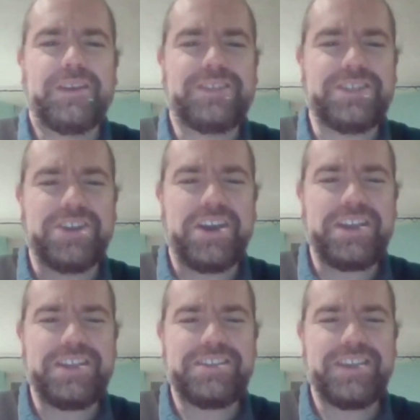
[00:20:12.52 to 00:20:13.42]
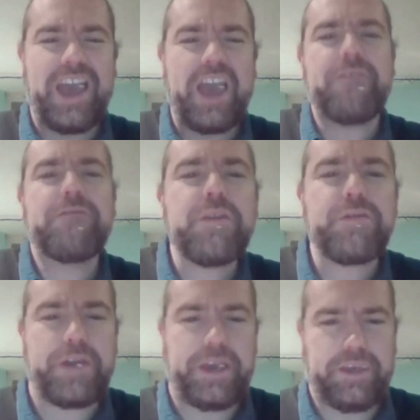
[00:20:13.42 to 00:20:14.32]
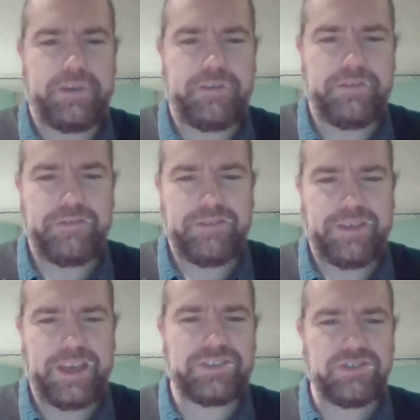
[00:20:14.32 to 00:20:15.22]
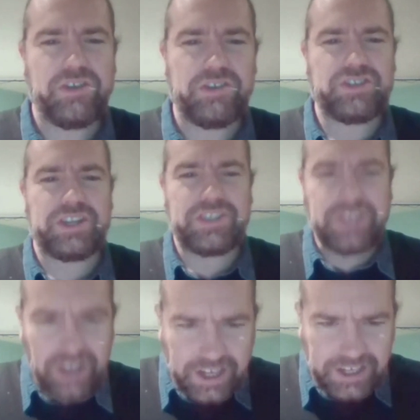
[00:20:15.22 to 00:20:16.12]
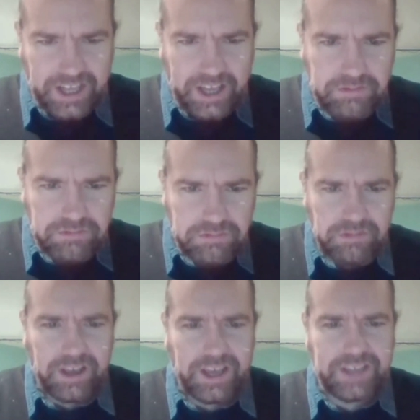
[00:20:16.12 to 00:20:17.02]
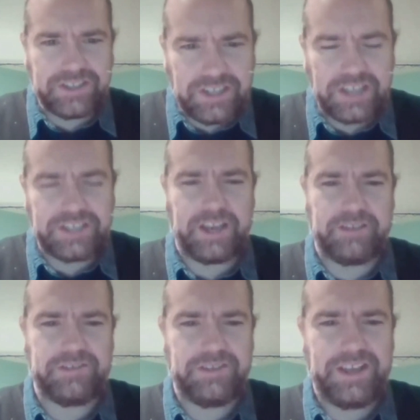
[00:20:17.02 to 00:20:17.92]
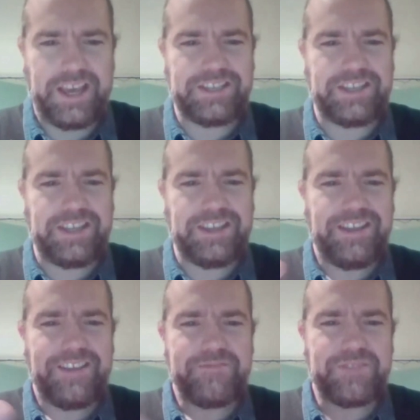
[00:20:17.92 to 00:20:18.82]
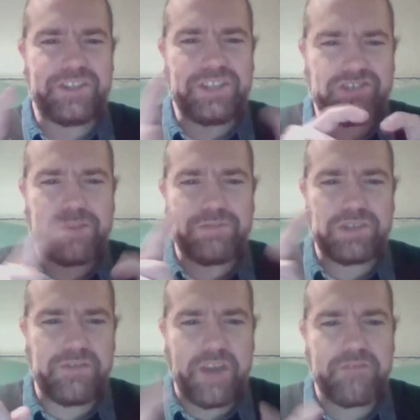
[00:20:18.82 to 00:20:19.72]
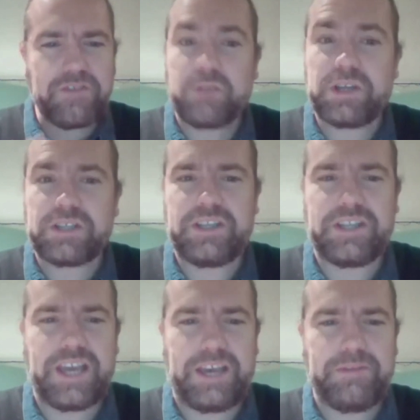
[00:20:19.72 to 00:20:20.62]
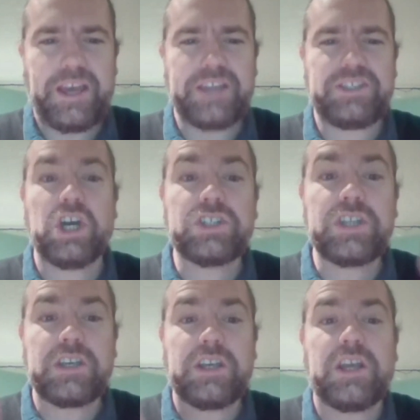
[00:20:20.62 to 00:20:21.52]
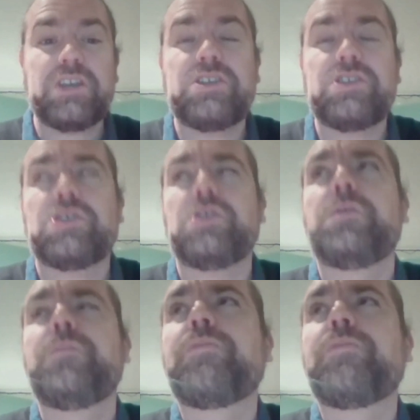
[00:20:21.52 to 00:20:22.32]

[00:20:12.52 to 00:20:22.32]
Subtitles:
design is everything. It's not just the idea; it's the details. It's the description of every object in the game. It's the articulation to